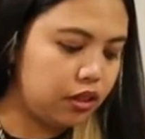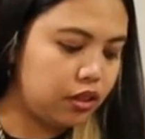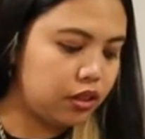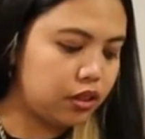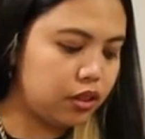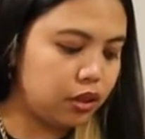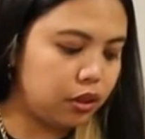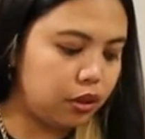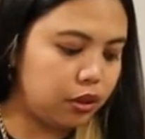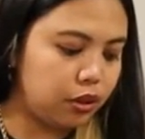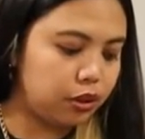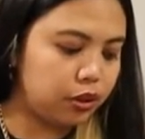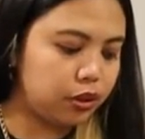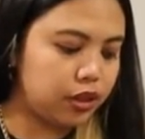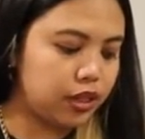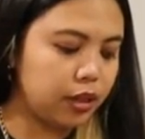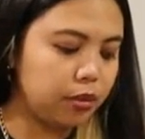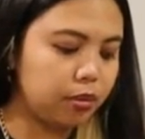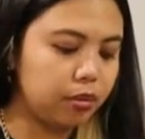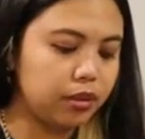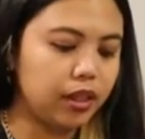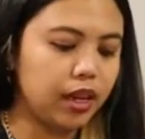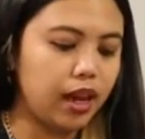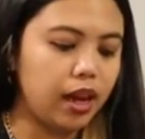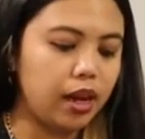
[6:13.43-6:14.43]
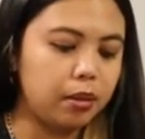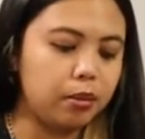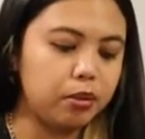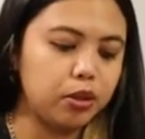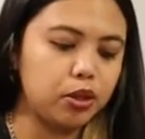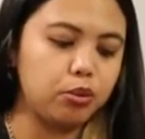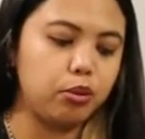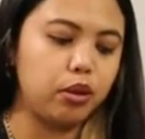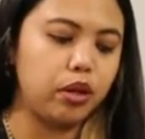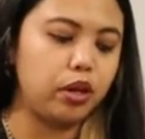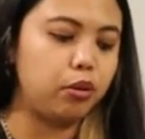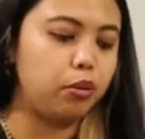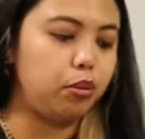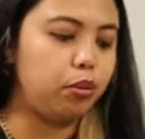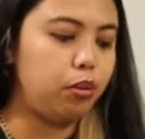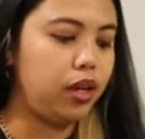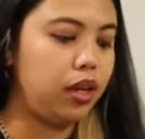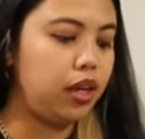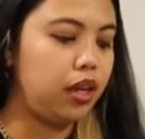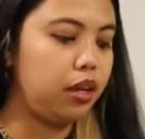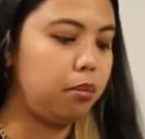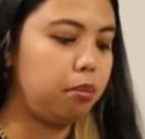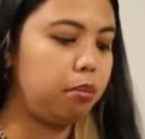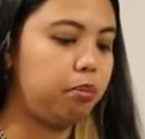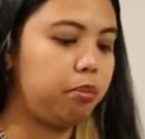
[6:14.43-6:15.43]
So sometimes when
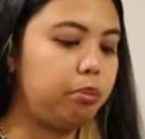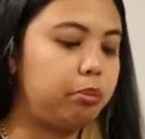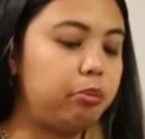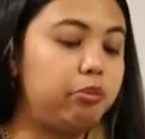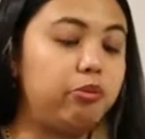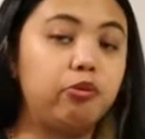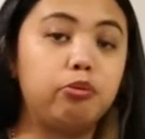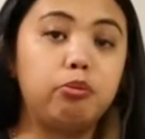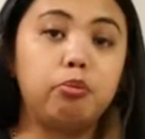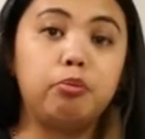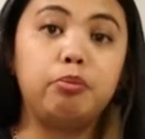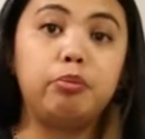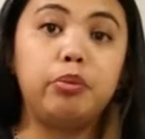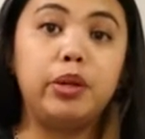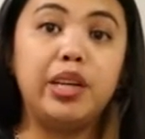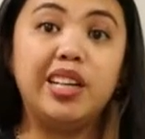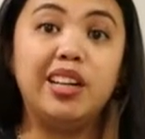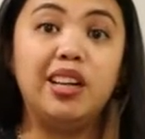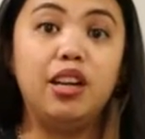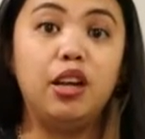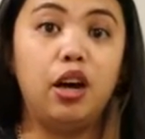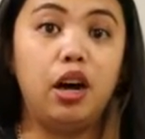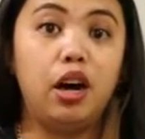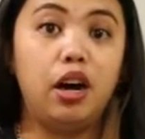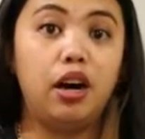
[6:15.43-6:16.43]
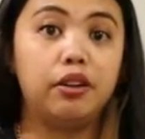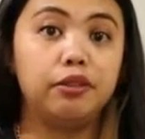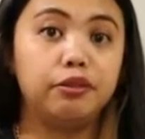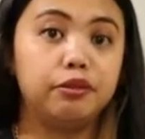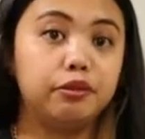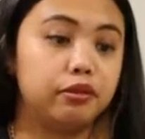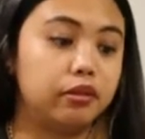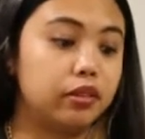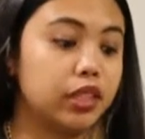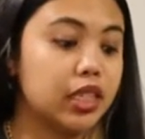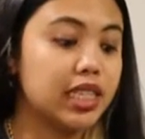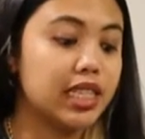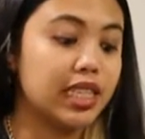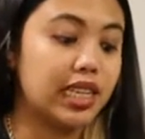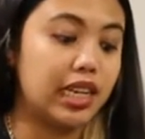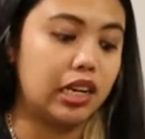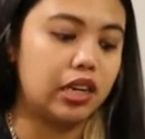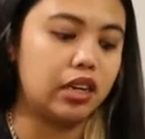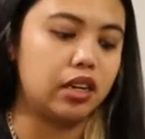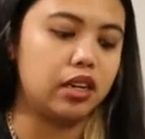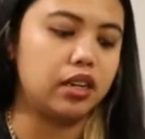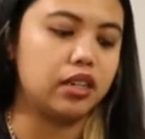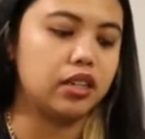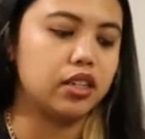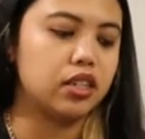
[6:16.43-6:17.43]
we peel off
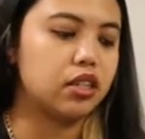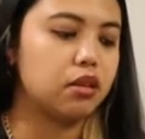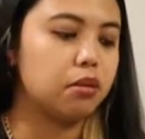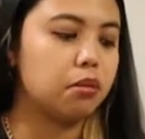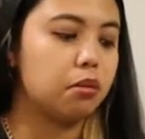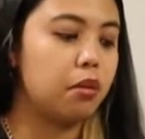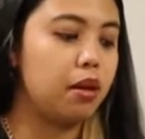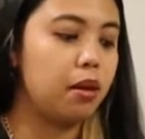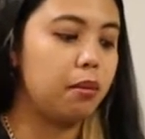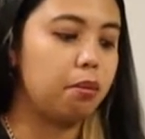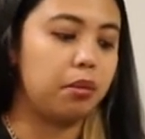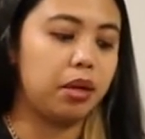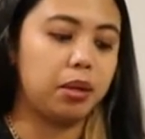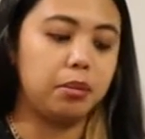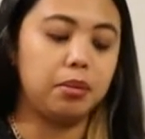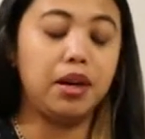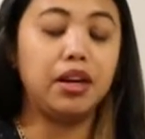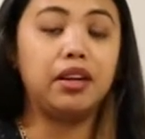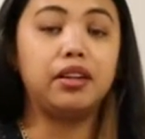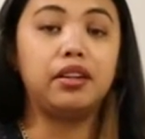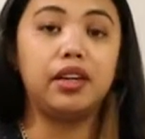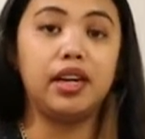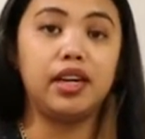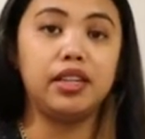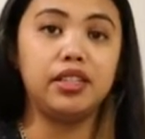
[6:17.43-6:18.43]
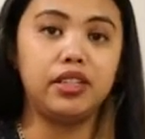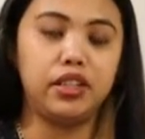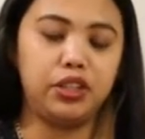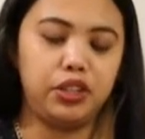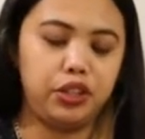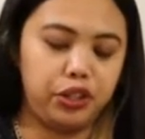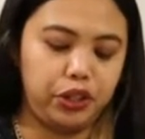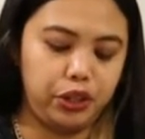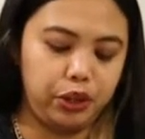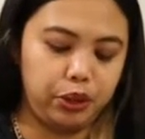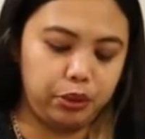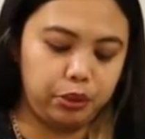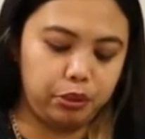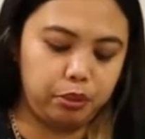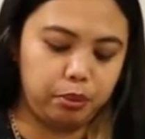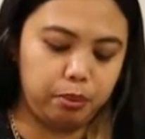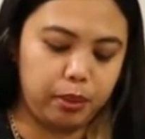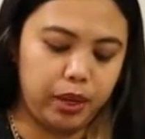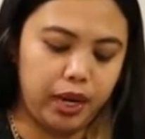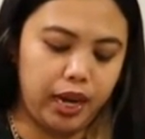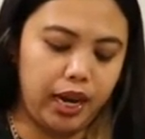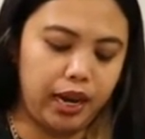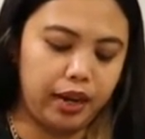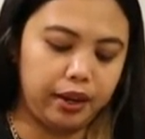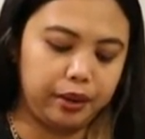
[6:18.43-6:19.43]
stickers, may mga residue,
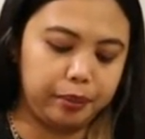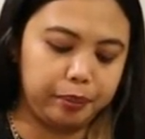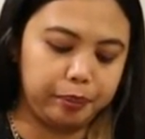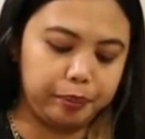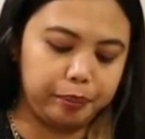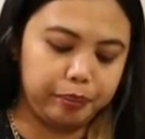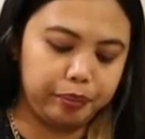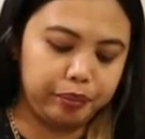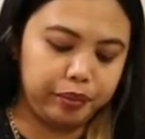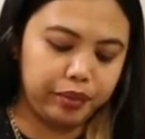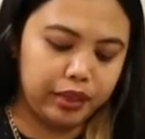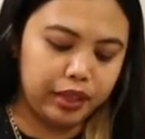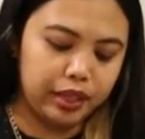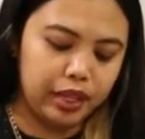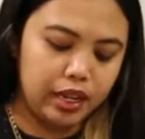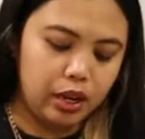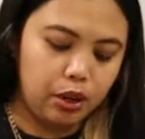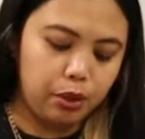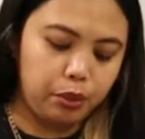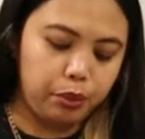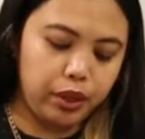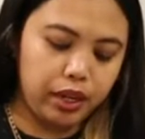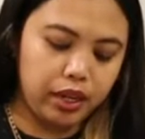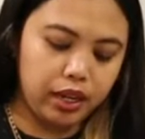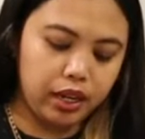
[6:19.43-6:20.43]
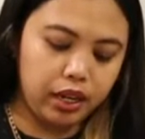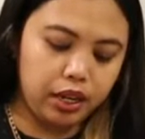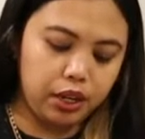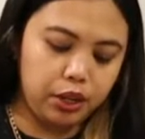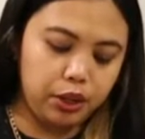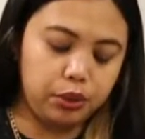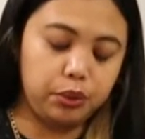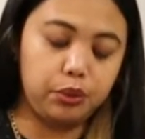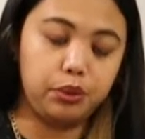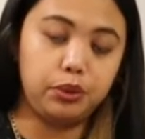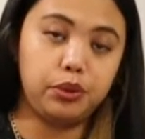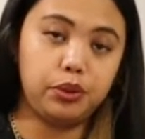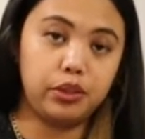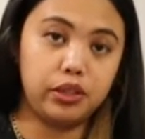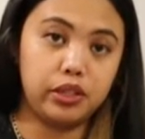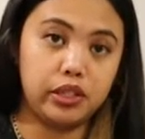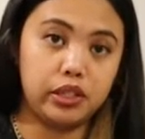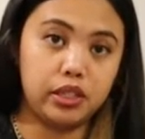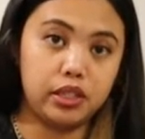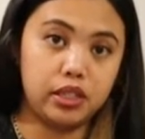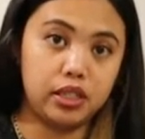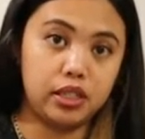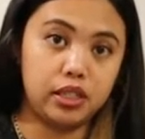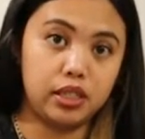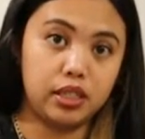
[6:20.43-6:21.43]
but we can
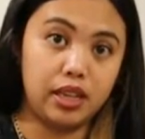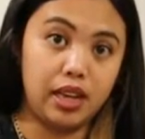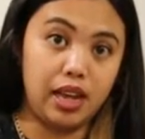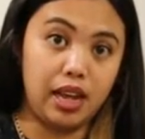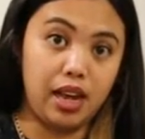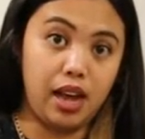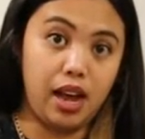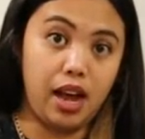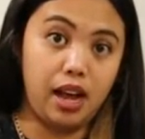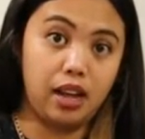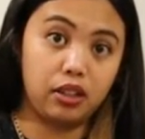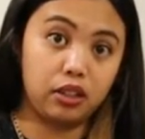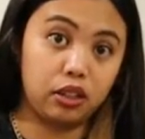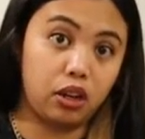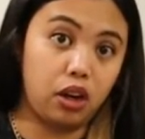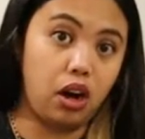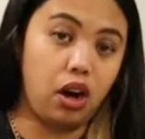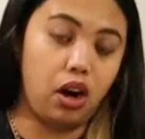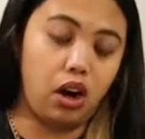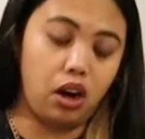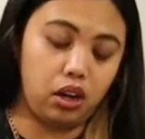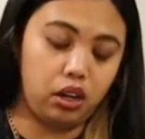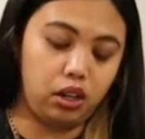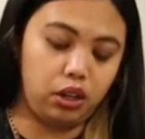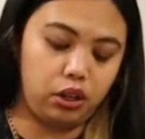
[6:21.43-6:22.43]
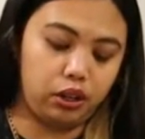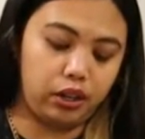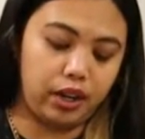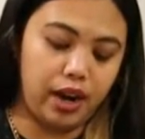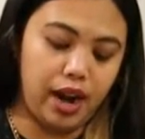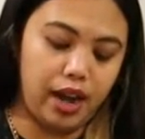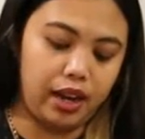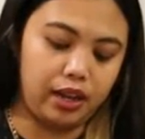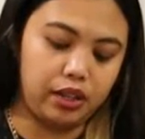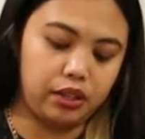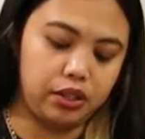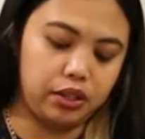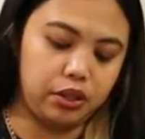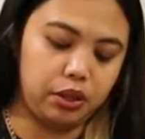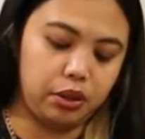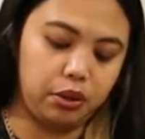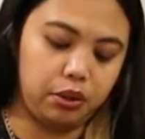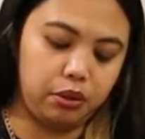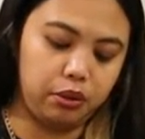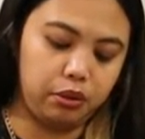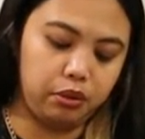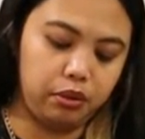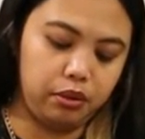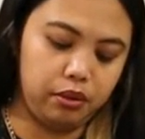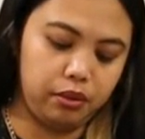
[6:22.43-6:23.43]
use alcohol or I S
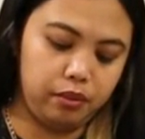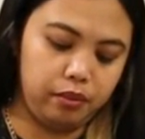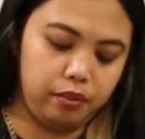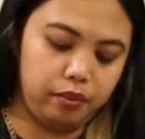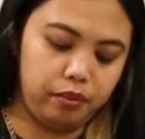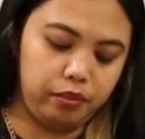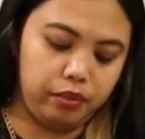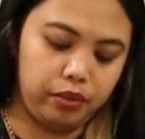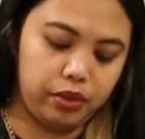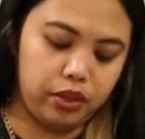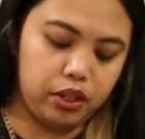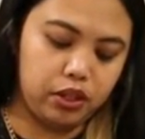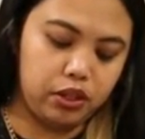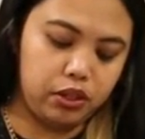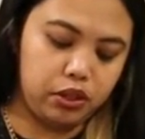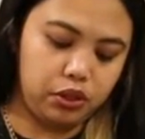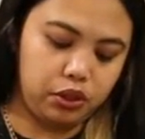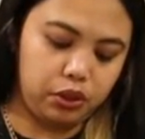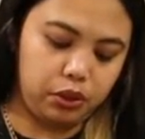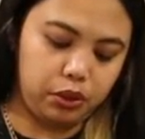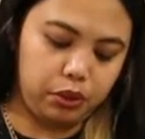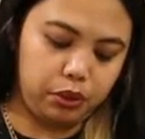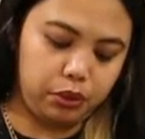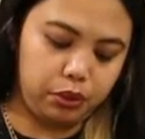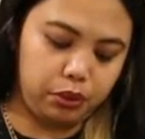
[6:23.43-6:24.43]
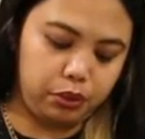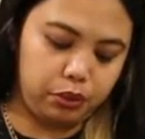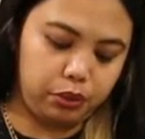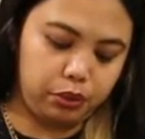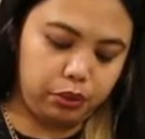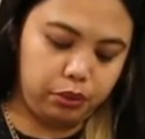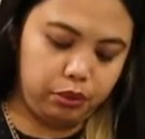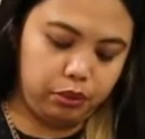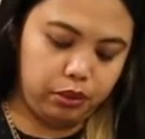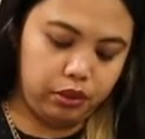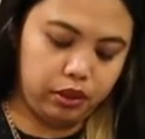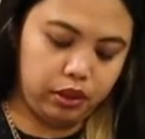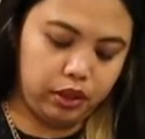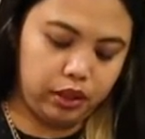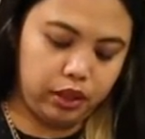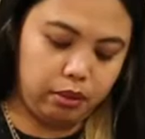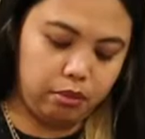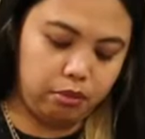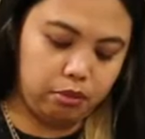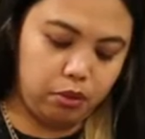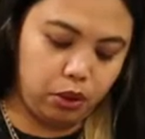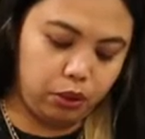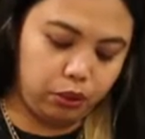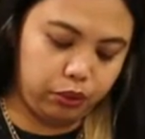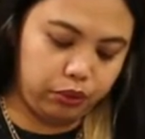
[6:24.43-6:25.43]
O to
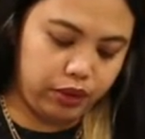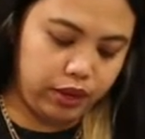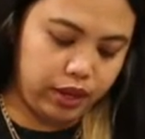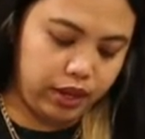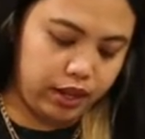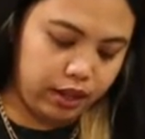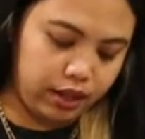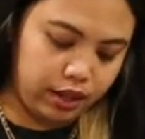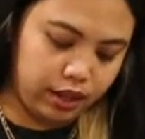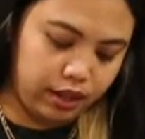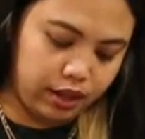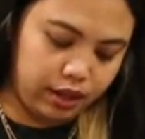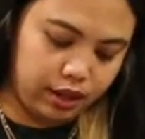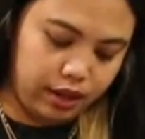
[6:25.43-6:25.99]
remove it.